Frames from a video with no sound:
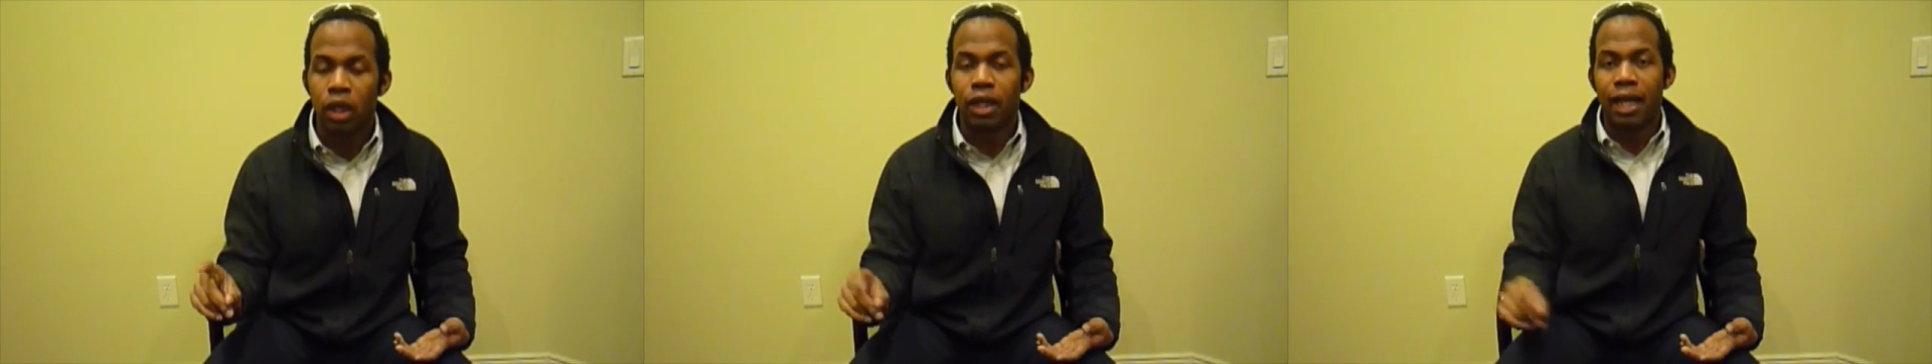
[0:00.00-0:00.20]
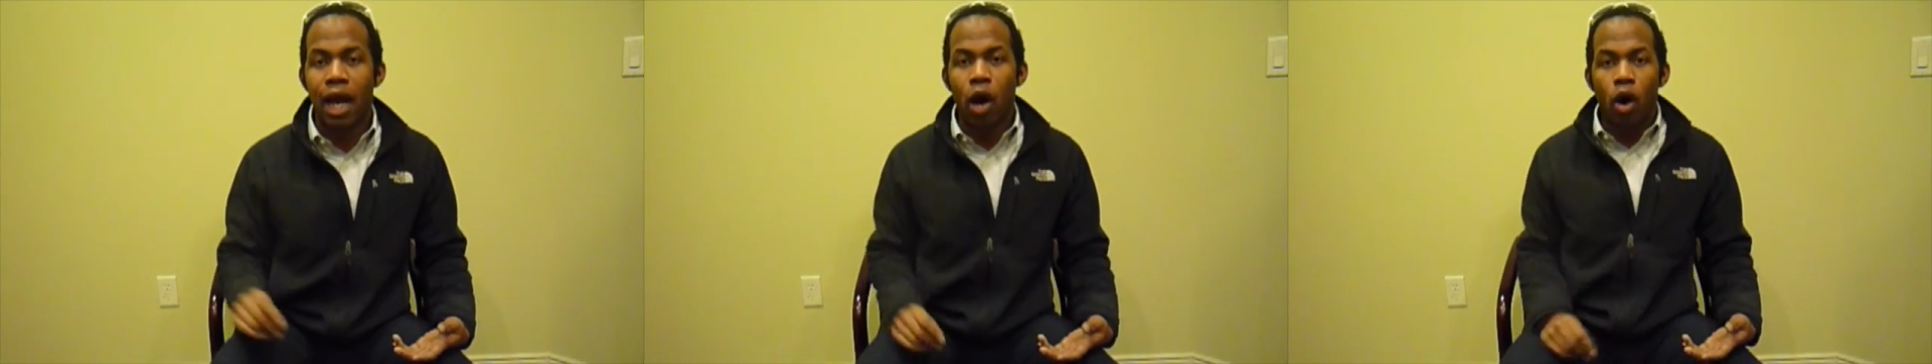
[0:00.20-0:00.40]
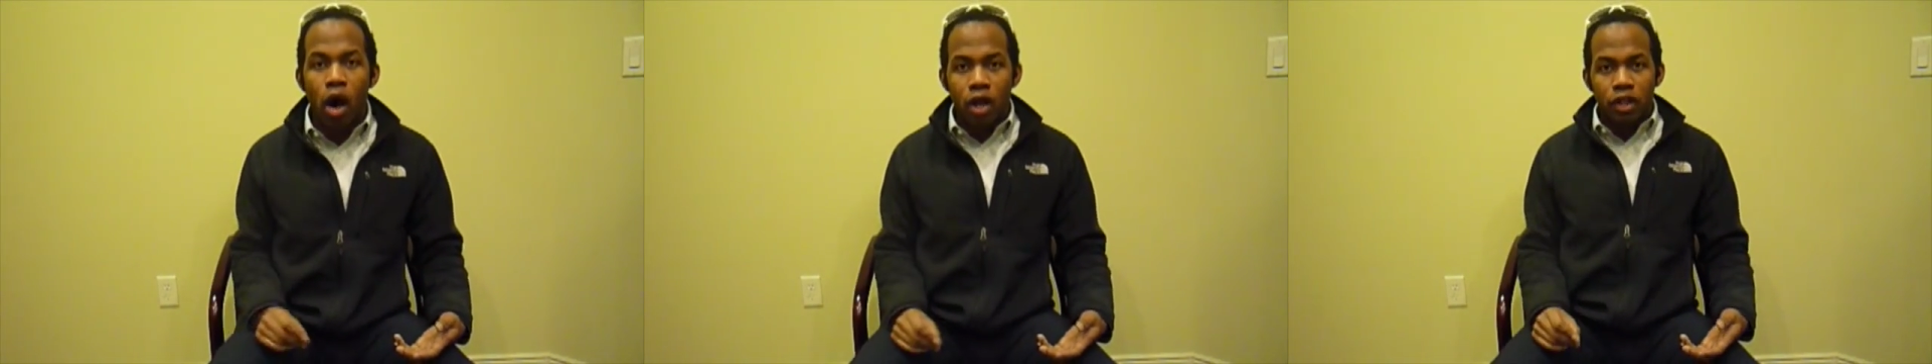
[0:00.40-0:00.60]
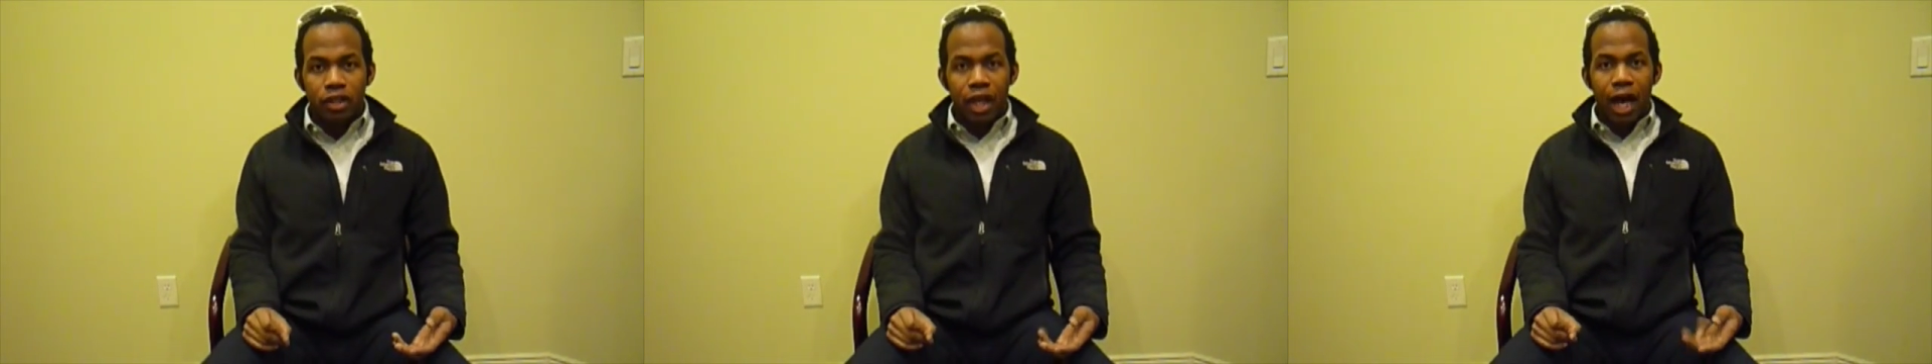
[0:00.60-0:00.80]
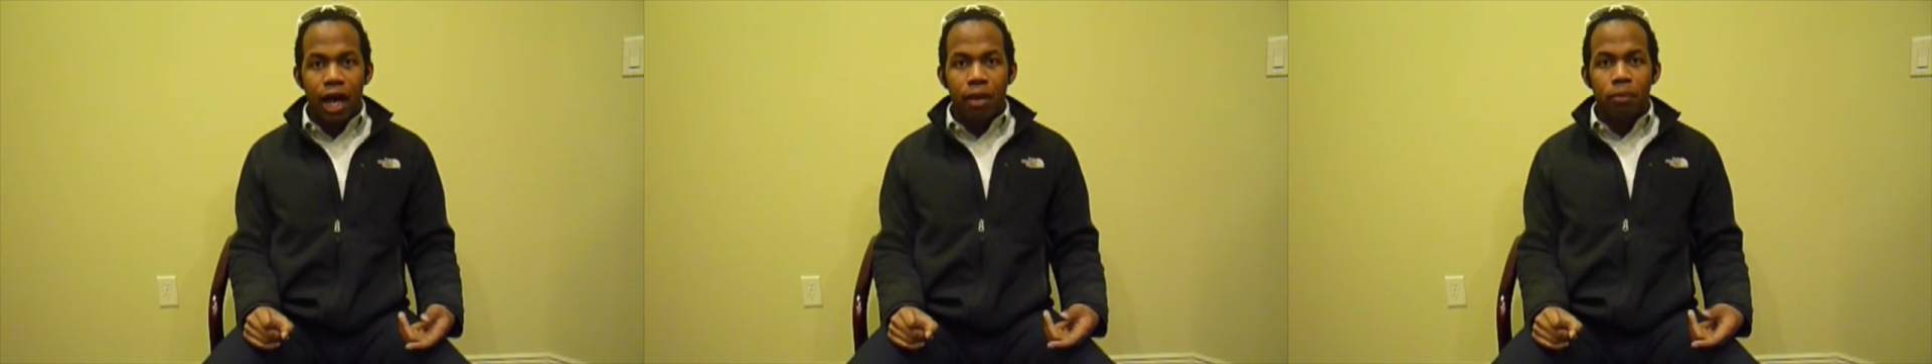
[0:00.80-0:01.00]
Now, a lot
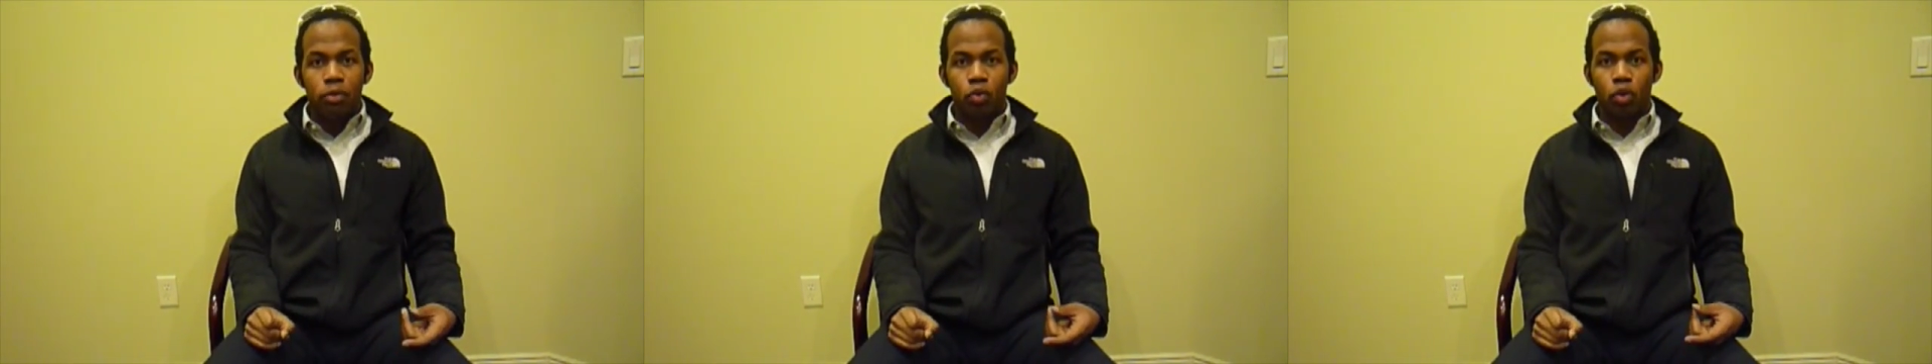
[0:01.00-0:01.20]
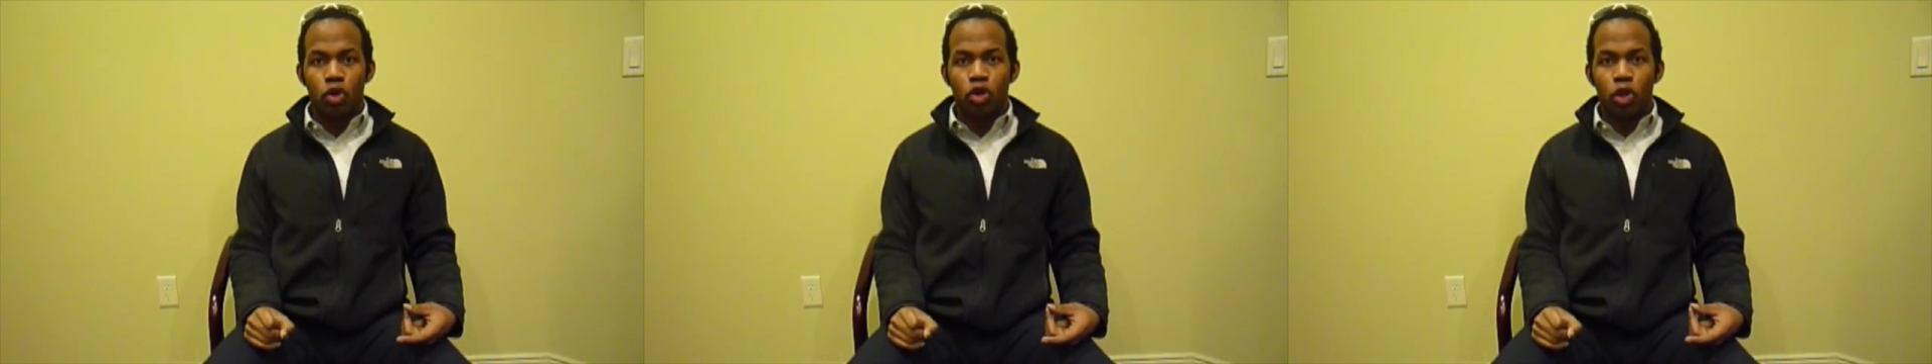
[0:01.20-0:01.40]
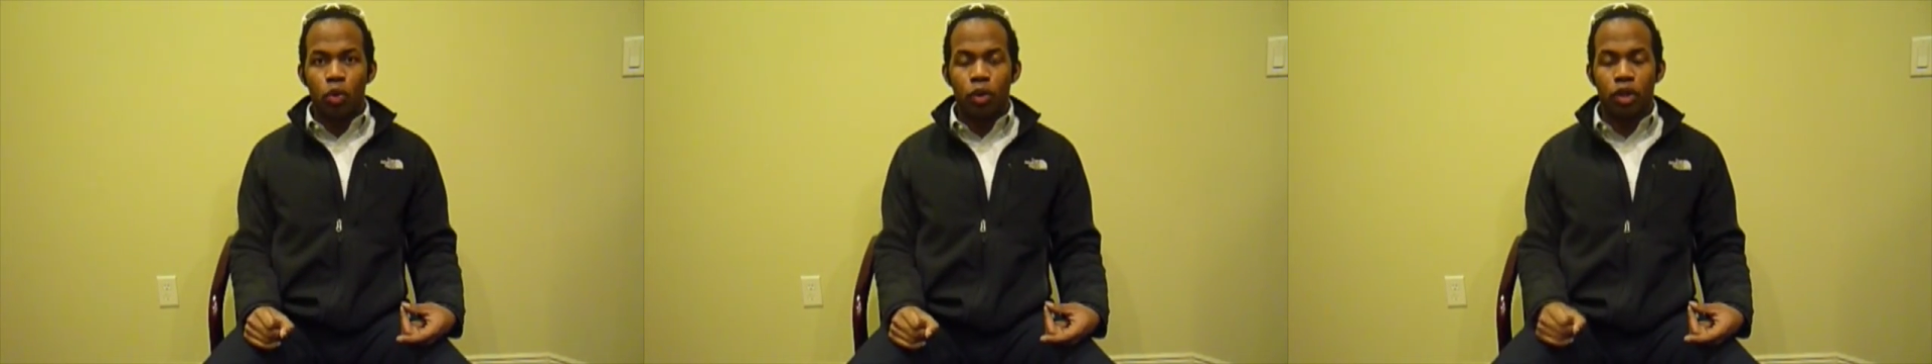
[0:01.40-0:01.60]
of times when you're